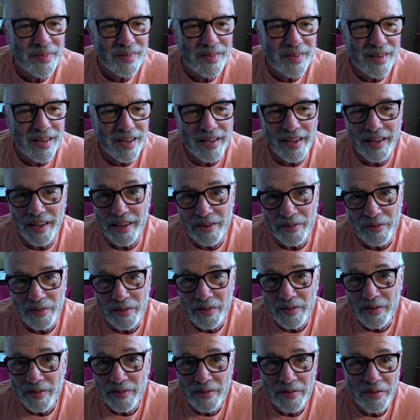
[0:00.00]
And
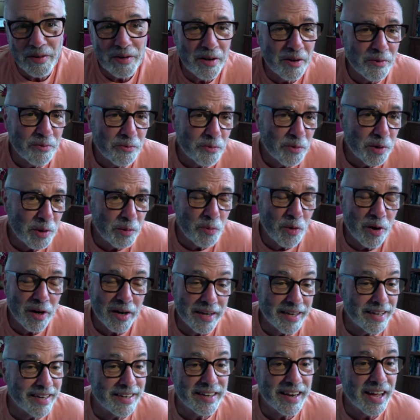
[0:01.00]
if we want
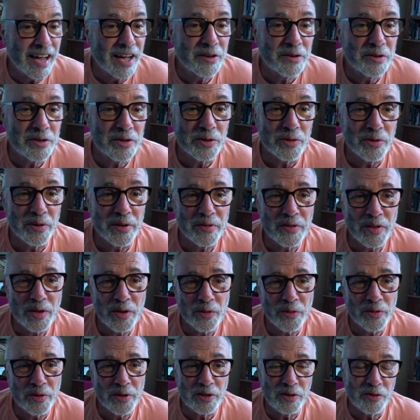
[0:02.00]
to get down to it, the
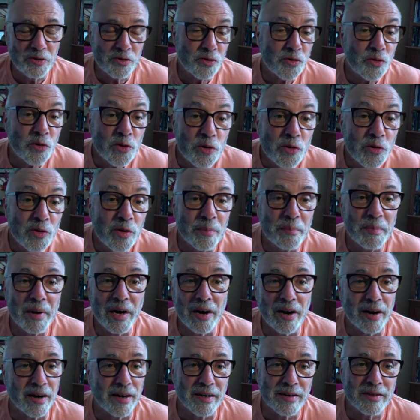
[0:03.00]
only true
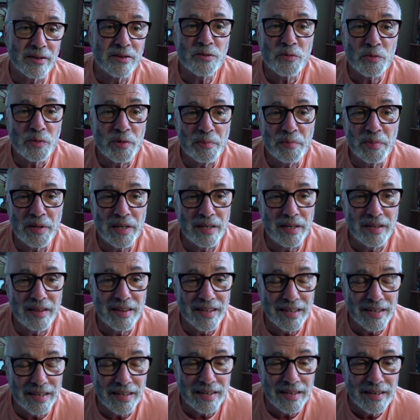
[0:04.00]
Americans would be
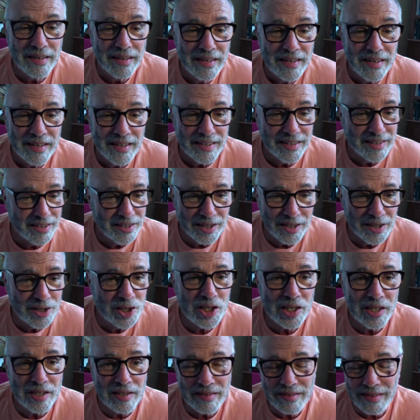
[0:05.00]
the
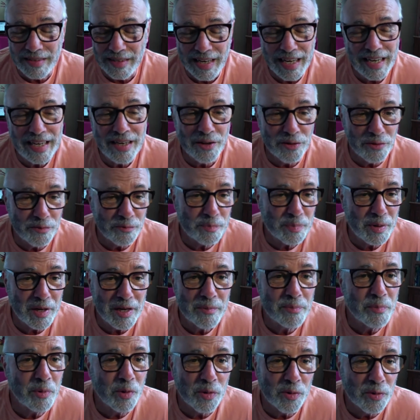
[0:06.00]
indigenous native
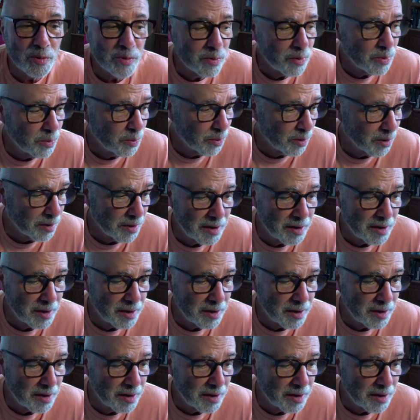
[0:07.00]
people who were